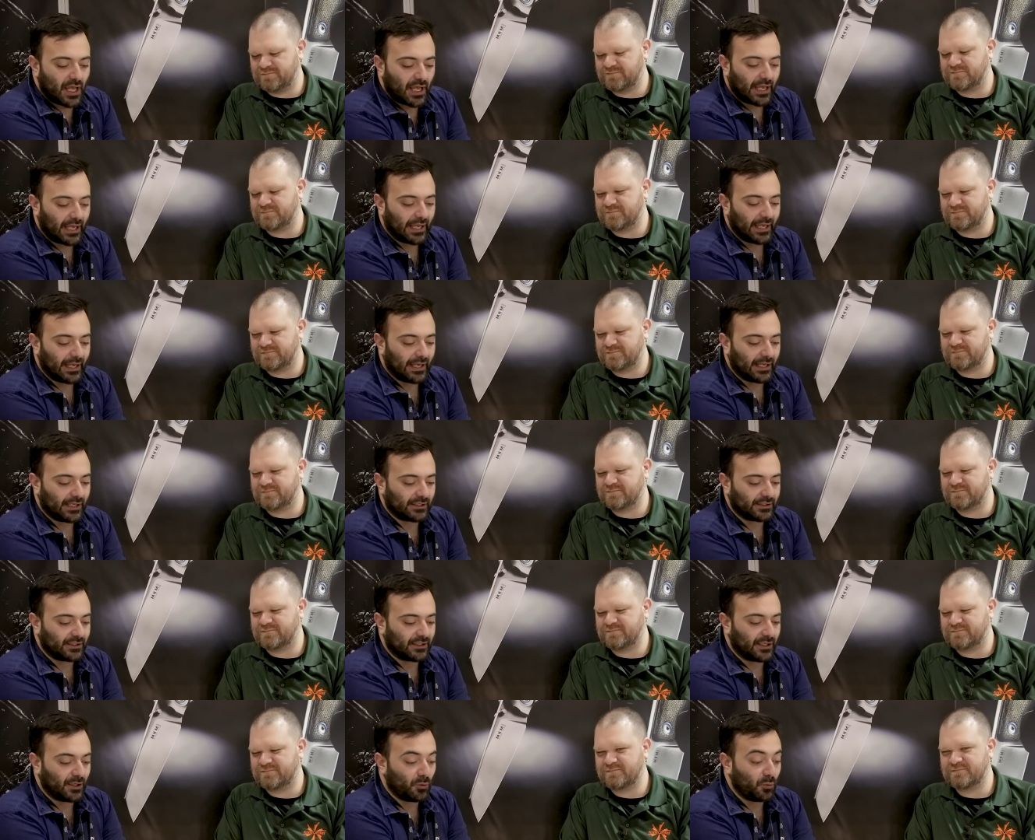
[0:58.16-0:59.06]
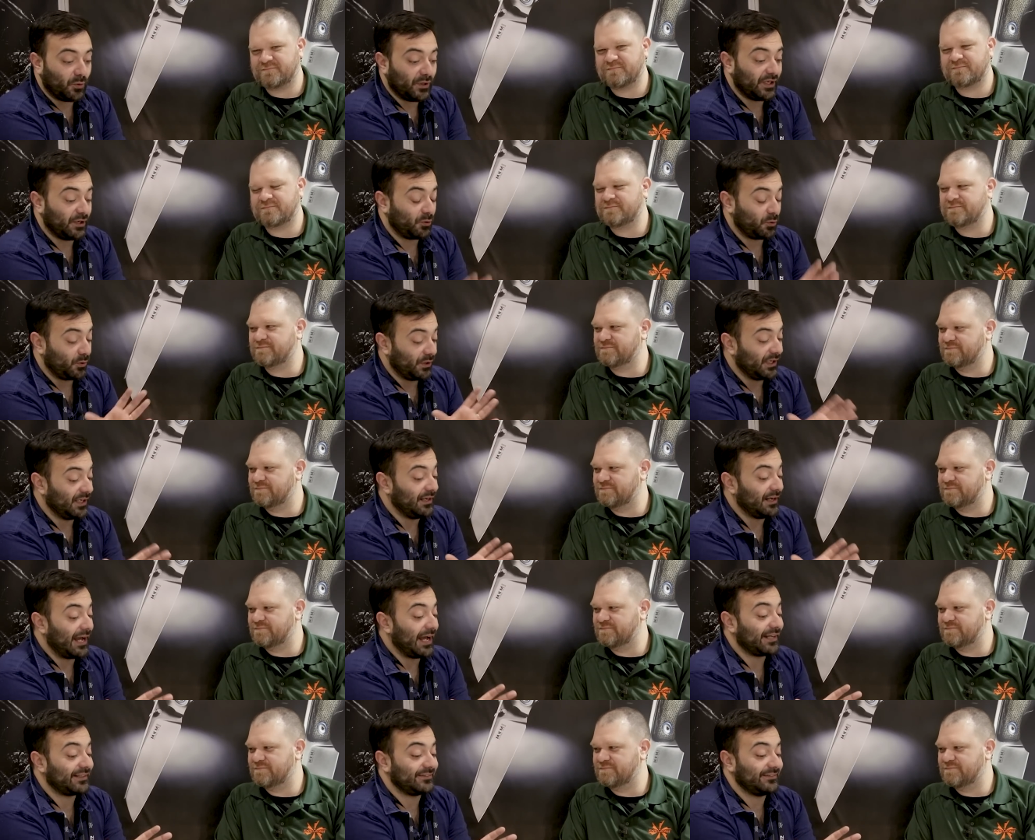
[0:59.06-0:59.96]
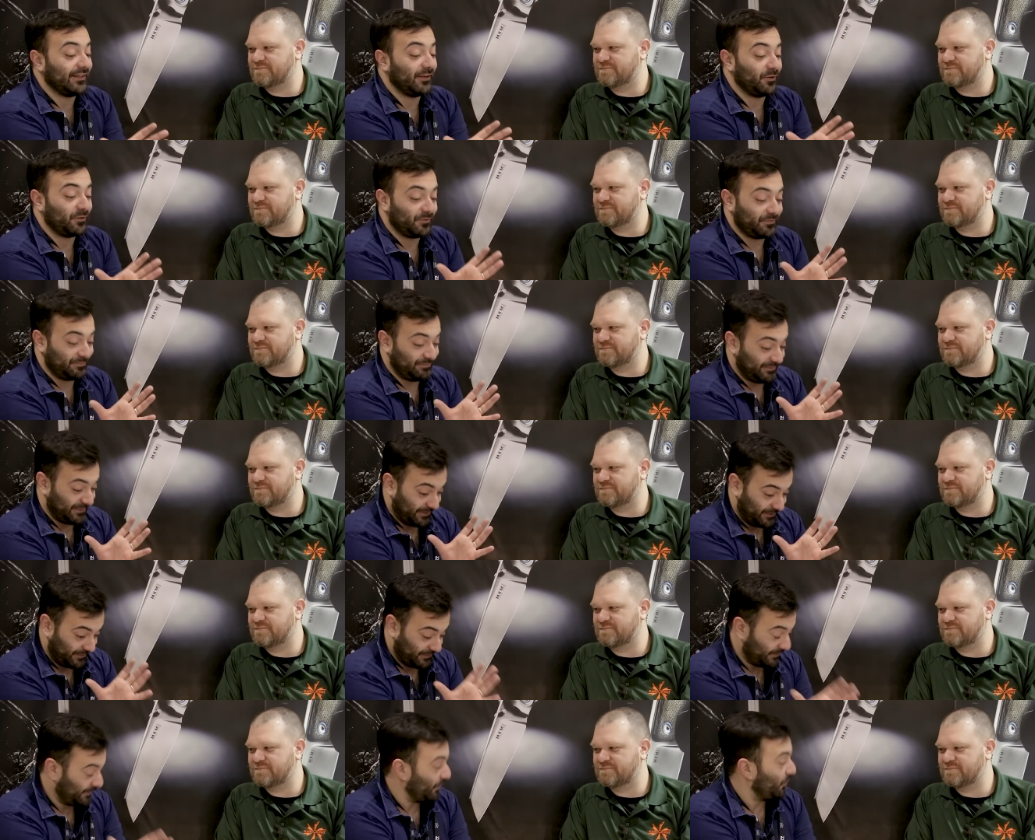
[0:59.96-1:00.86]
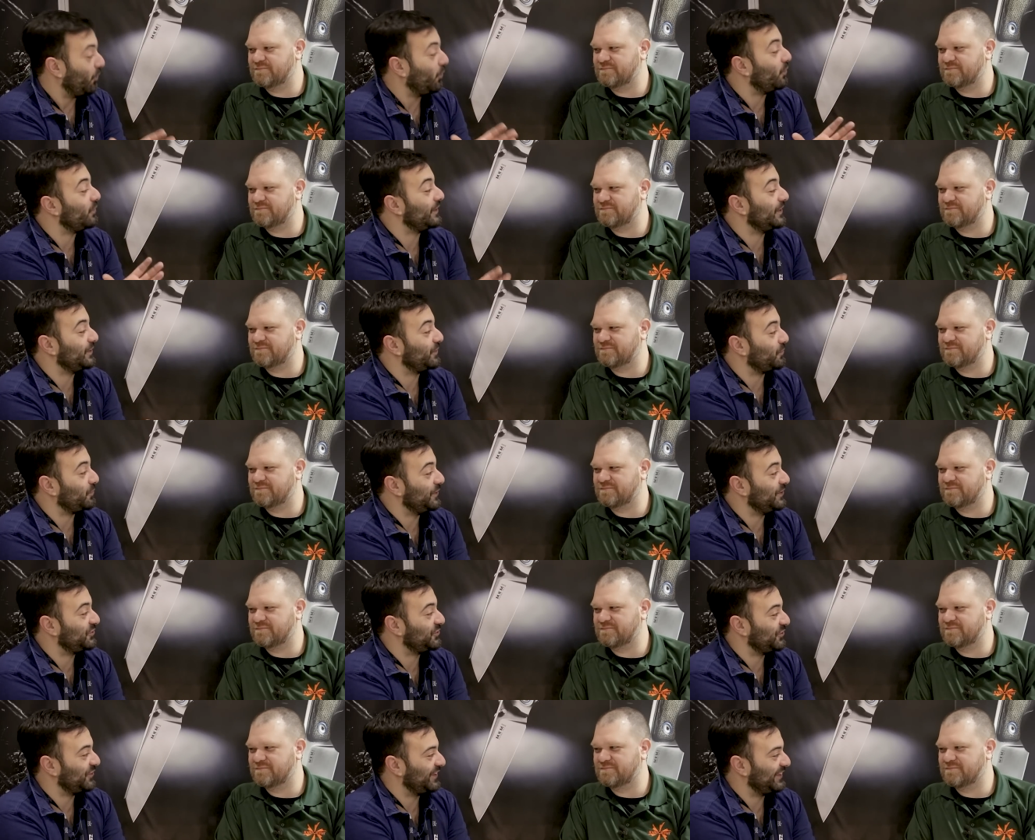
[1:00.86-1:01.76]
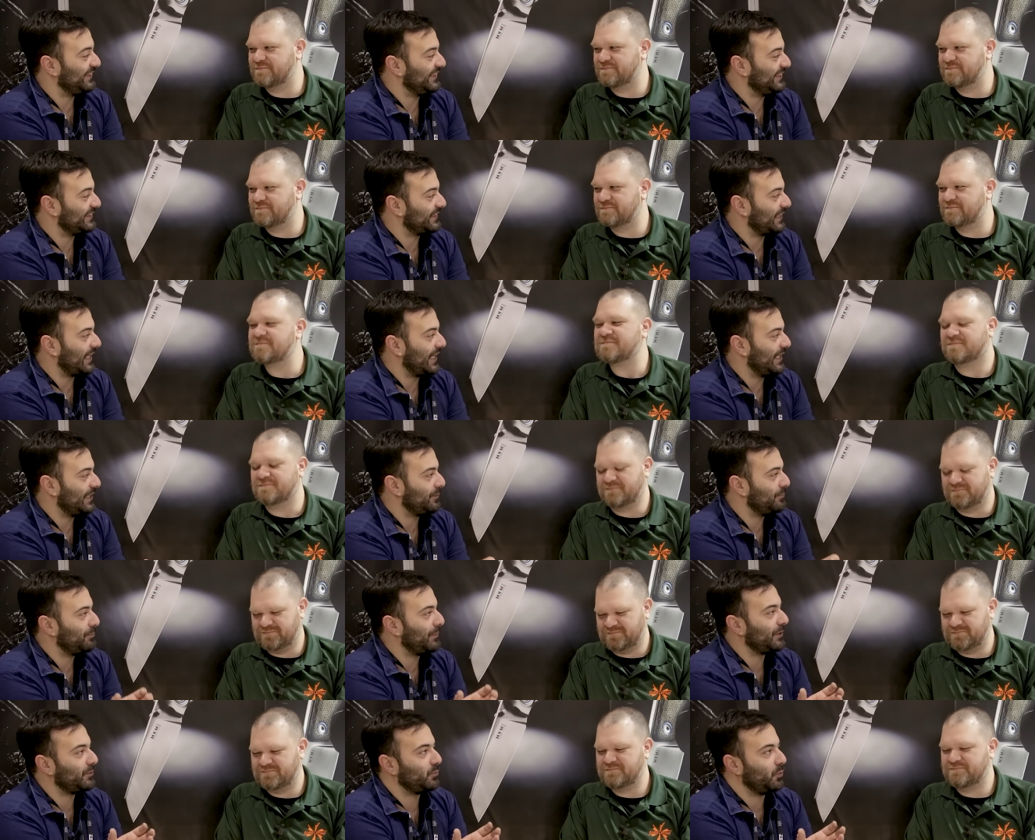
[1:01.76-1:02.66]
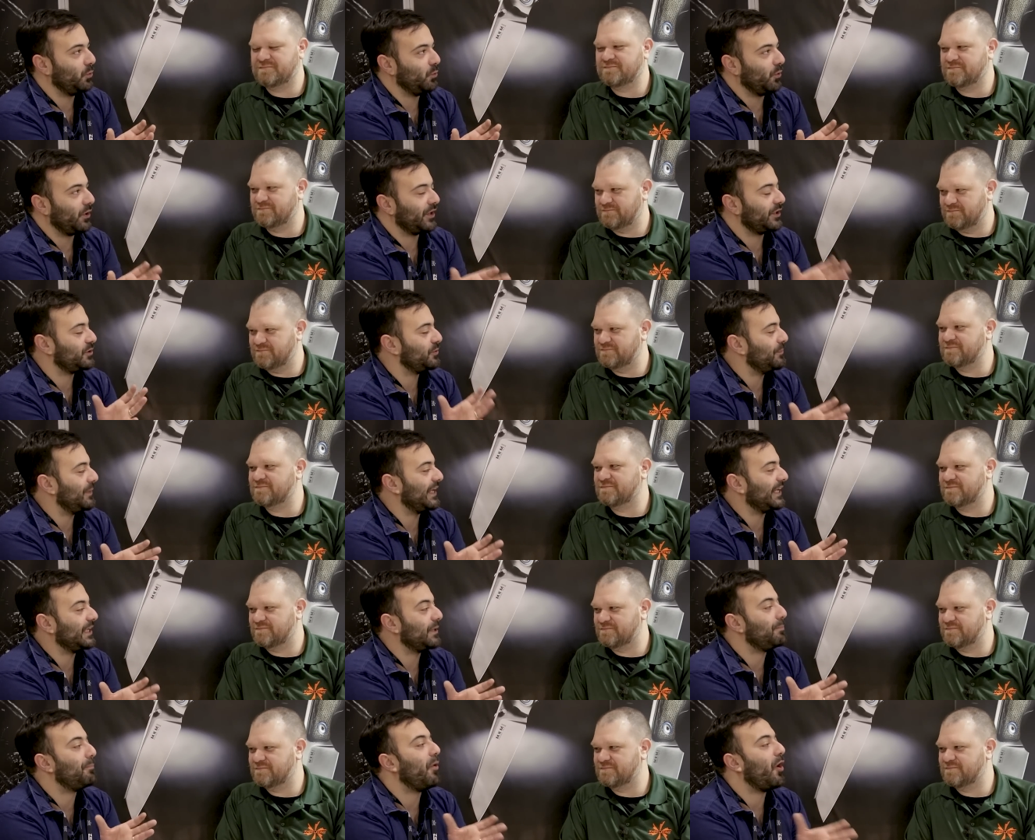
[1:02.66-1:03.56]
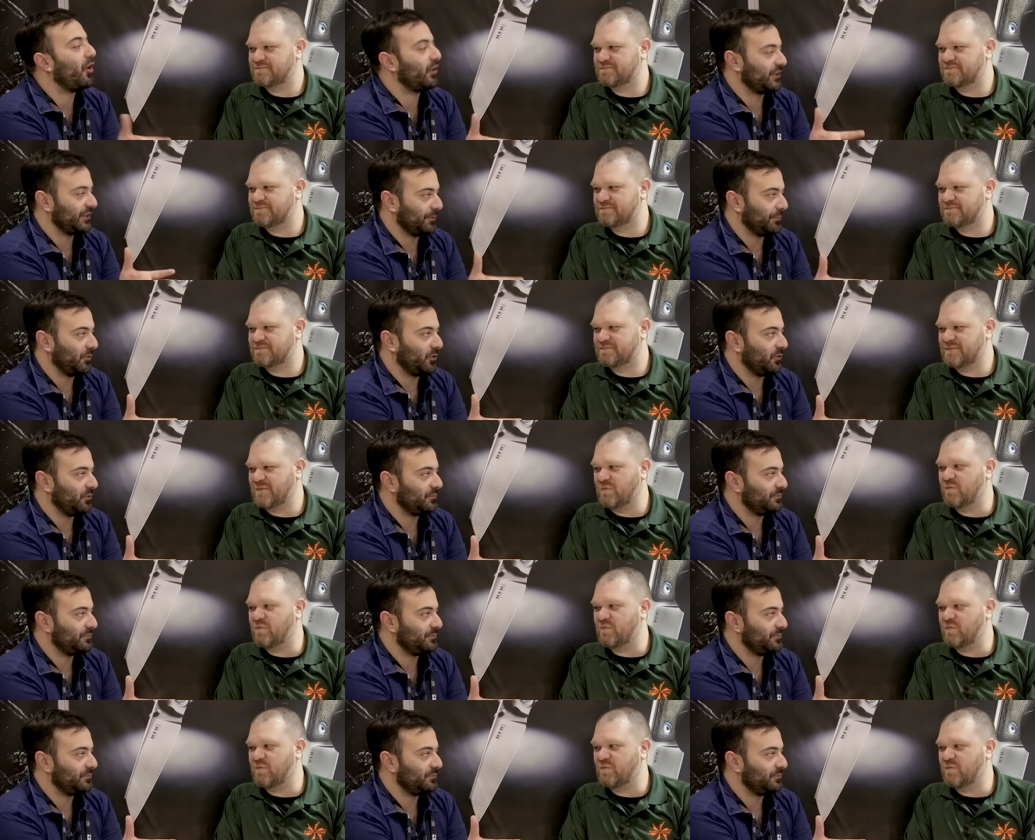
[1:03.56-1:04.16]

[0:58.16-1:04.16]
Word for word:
Speaker 1: And uh, we really like the the old and the original design, but we wanted to make it pocketable.